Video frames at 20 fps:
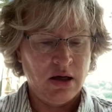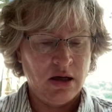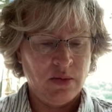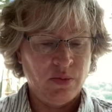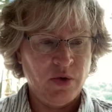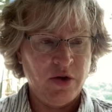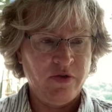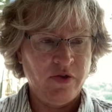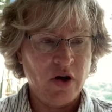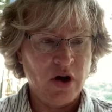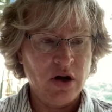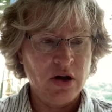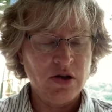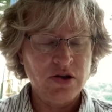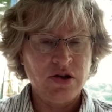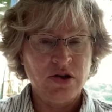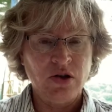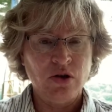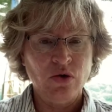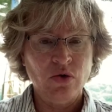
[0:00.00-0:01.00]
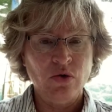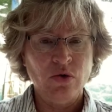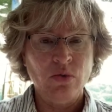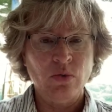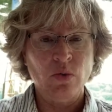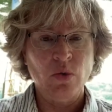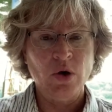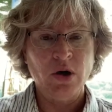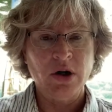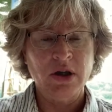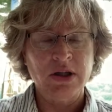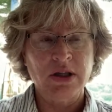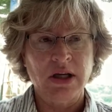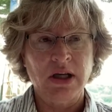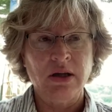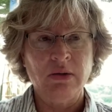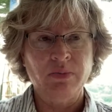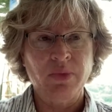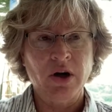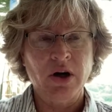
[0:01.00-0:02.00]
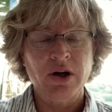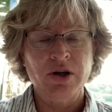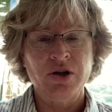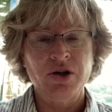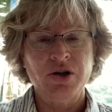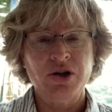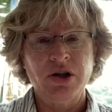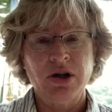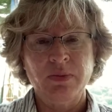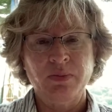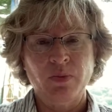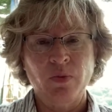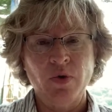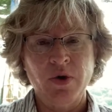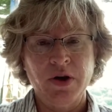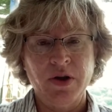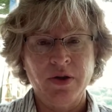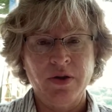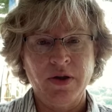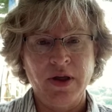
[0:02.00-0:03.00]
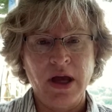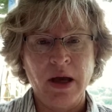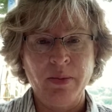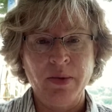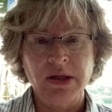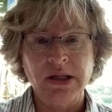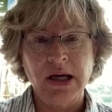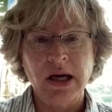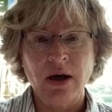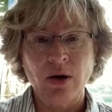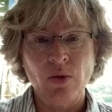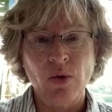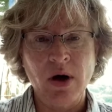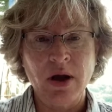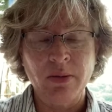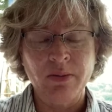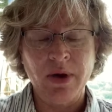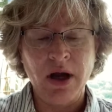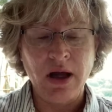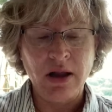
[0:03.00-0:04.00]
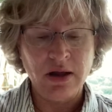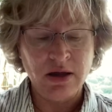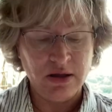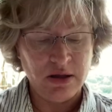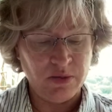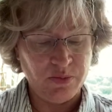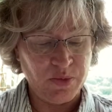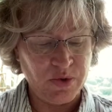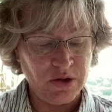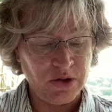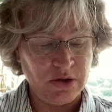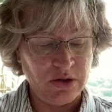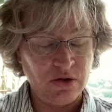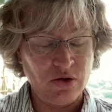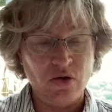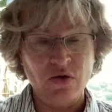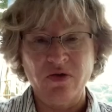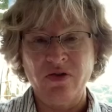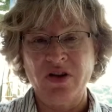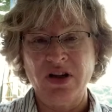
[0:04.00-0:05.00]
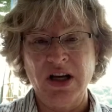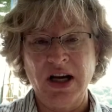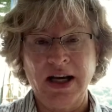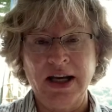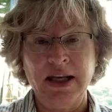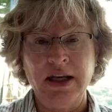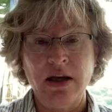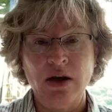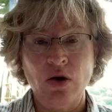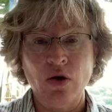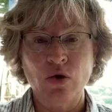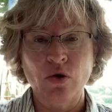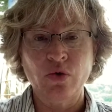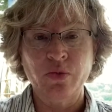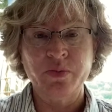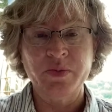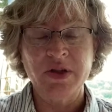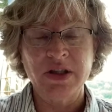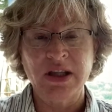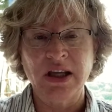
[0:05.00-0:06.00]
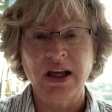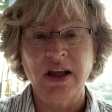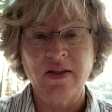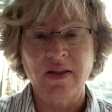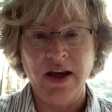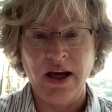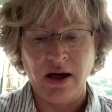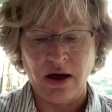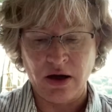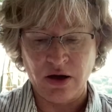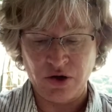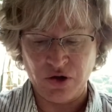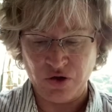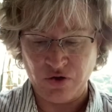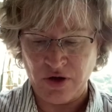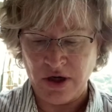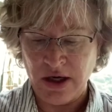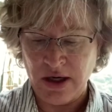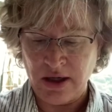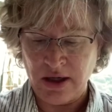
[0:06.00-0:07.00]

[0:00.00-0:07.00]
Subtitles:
We've also worked in partnership with Habitat Guatemala to build over 90 homes in that country.